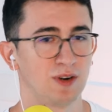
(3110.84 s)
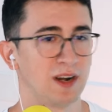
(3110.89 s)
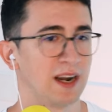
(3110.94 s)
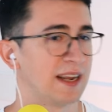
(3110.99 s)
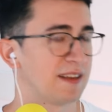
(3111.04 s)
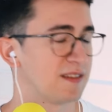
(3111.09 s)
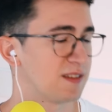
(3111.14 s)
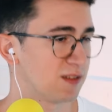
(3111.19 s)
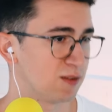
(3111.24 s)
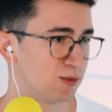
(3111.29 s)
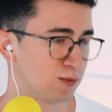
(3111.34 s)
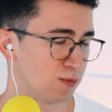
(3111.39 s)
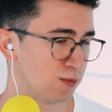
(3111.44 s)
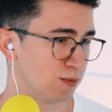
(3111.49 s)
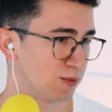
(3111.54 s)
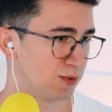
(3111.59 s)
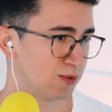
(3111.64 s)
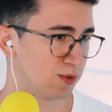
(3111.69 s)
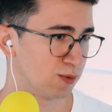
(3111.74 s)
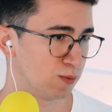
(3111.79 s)
Relates
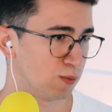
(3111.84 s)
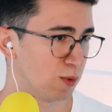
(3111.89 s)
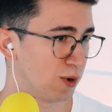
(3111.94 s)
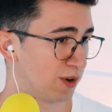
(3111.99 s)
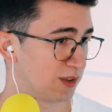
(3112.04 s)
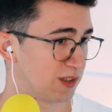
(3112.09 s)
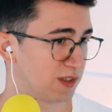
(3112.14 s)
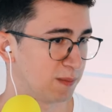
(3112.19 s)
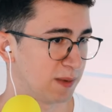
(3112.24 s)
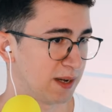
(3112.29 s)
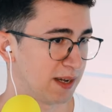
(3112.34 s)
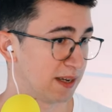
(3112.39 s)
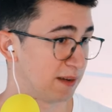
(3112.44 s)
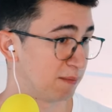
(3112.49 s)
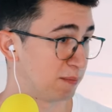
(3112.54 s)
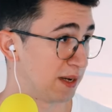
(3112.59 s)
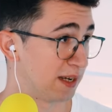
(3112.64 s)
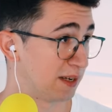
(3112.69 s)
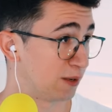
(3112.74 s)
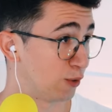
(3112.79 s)
to works
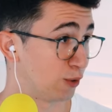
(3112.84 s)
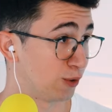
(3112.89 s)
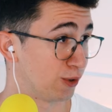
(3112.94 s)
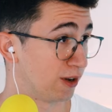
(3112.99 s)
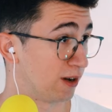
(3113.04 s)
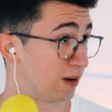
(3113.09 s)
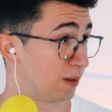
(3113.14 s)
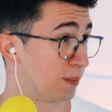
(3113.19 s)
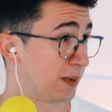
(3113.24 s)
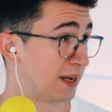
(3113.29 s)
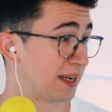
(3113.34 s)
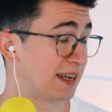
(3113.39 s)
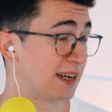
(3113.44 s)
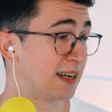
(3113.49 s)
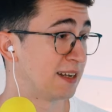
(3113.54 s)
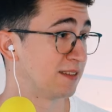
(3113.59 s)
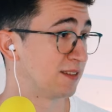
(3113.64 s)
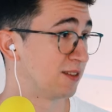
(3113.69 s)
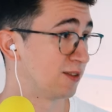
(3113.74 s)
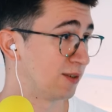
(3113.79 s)
by Gödel, by
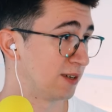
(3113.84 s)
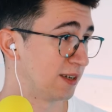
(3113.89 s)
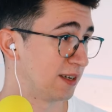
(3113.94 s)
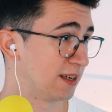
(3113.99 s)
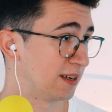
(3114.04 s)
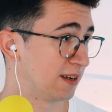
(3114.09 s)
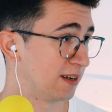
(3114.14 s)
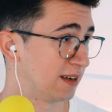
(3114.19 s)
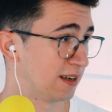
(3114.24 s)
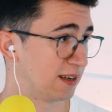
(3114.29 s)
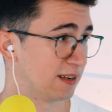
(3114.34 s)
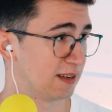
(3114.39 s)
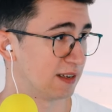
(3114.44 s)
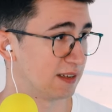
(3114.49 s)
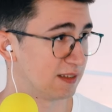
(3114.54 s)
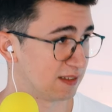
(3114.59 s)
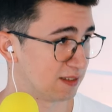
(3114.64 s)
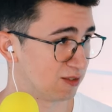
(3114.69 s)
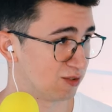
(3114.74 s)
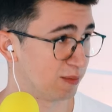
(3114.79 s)
Cantor, and
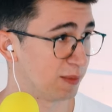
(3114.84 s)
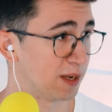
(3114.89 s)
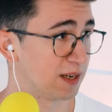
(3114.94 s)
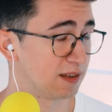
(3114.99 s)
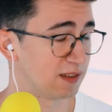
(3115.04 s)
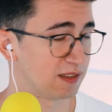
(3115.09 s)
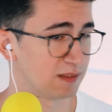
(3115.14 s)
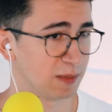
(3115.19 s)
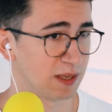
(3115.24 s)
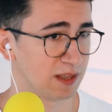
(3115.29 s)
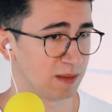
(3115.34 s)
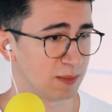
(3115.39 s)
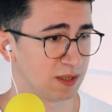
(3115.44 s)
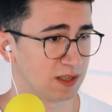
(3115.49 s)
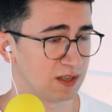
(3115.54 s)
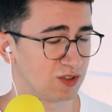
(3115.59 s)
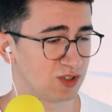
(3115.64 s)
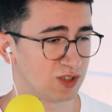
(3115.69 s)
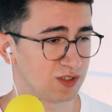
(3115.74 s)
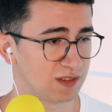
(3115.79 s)
these tremendous
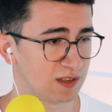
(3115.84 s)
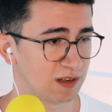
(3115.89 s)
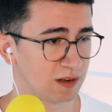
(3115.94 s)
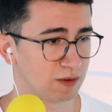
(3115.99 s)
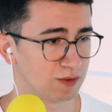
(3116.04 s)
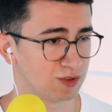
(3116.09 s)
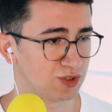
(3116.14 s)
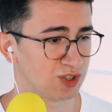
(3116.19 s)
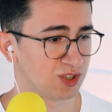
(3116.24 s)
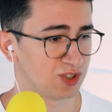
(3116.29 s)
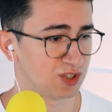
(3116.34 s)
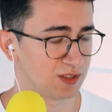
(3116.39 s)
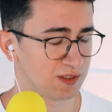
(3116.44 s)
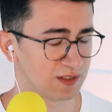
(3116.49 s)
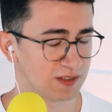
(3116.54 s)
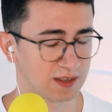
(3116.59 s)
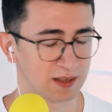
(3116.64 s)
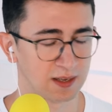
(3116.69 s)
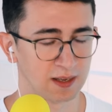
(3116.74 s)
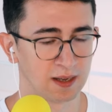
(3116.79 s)
mathematicians and
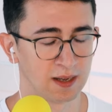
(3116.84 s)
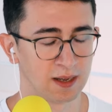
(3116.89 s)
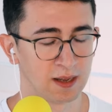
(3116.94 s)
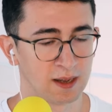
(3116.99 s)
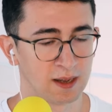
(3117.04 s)
logicians.